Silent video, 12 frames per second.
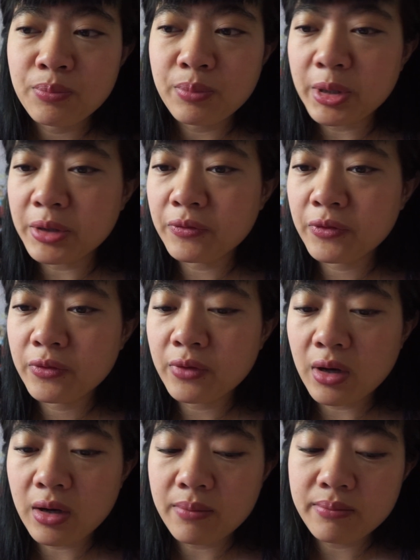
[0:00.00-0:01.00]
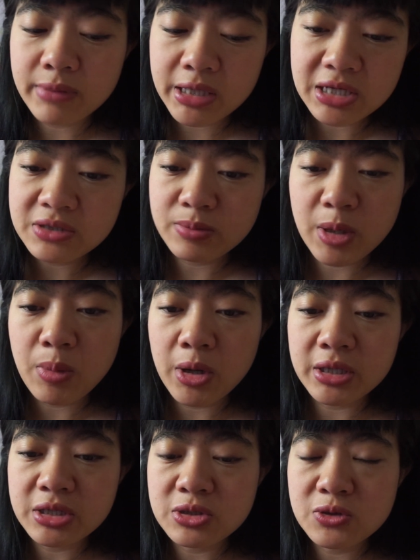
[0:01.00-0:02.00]
But I guess my
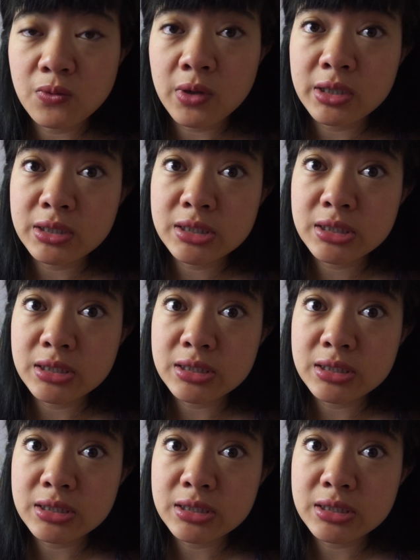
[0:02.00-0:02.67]
body just wanted to